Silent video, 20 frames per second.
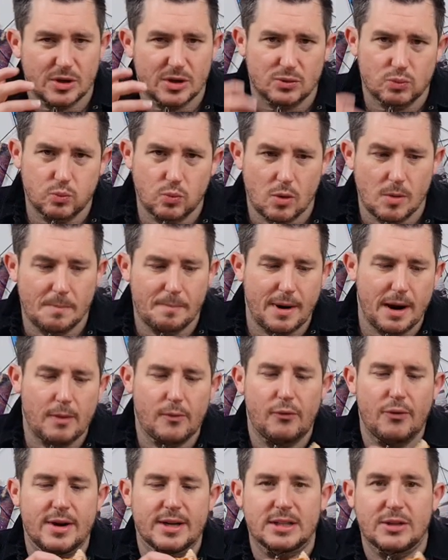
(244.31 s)
it's
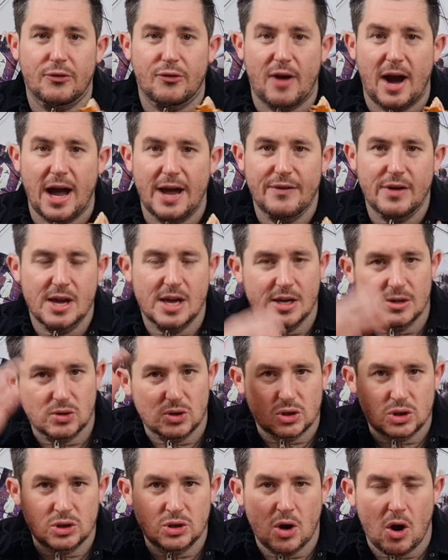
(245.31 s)
£1.35, so
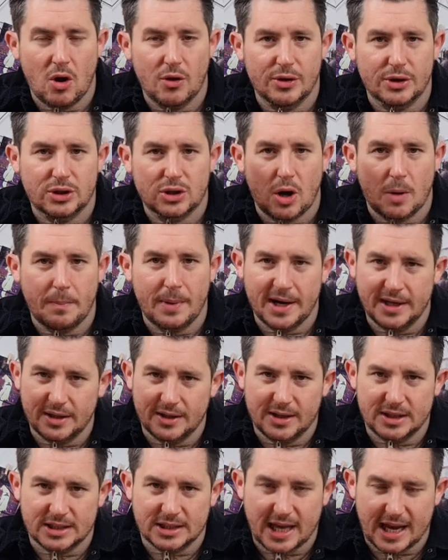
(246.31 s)
it's not on the top
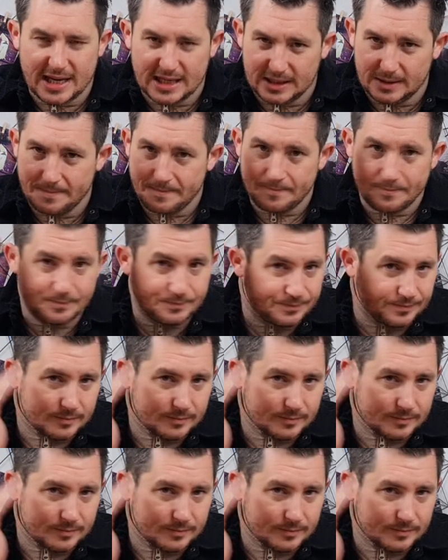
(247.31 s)
end of the scale.